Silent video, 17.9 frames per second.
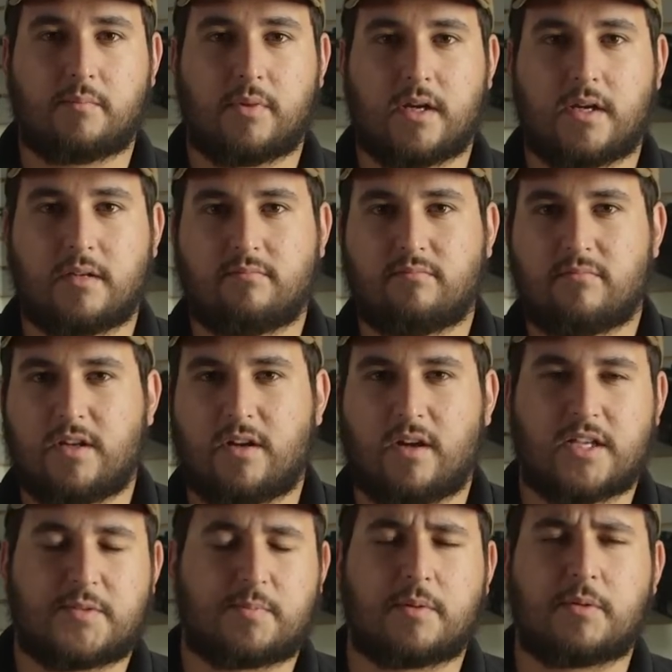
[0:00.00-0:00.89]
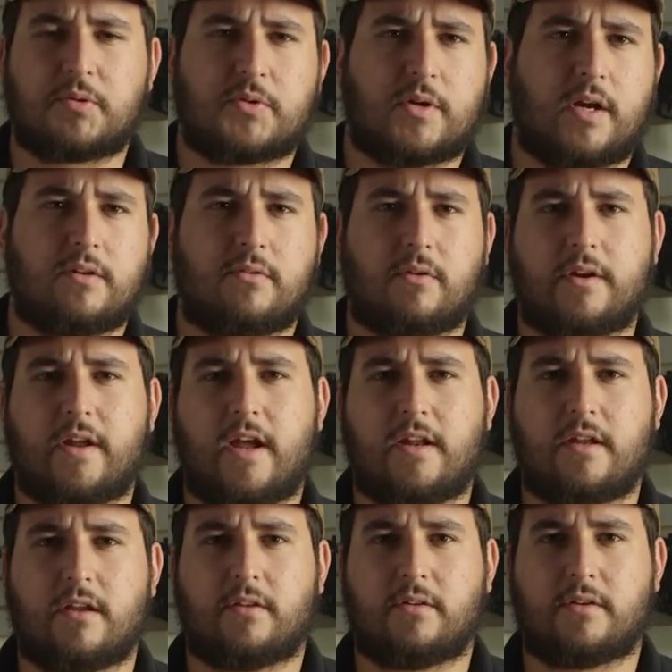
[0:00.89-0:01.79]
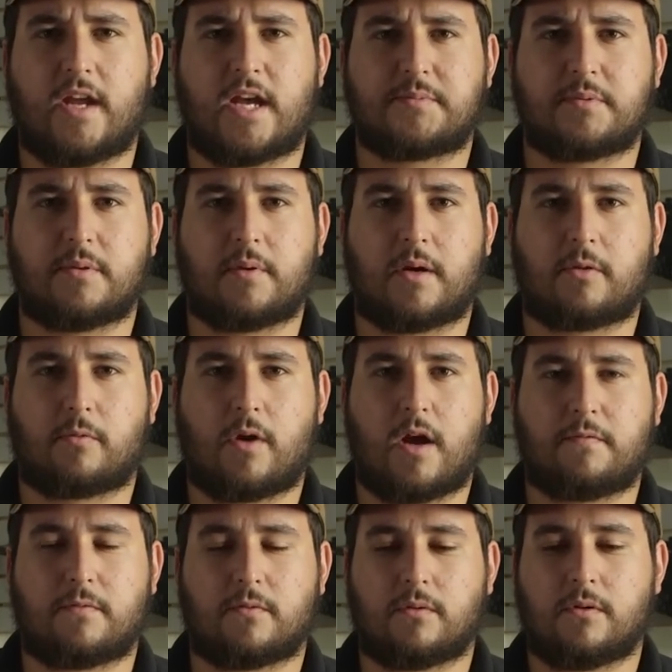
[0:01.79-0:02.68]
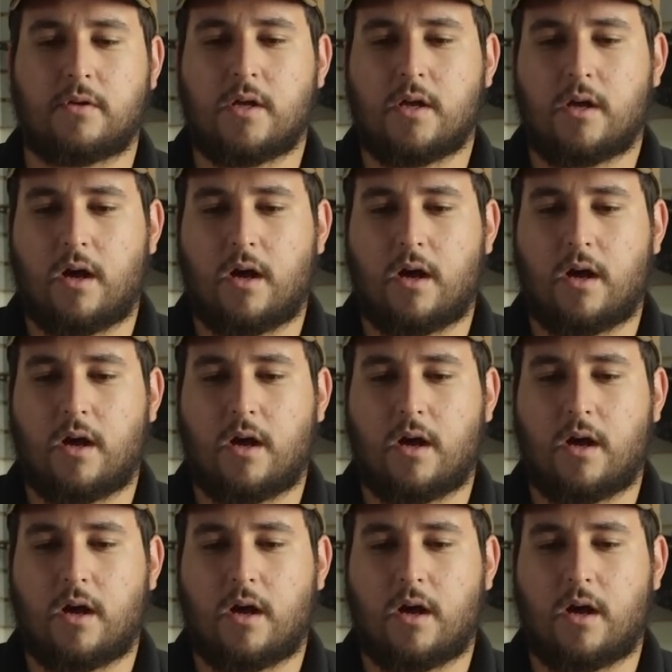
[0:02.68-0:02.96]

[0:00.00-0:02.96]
but you know, that's pretty much what I do on any other gas blowback rifle.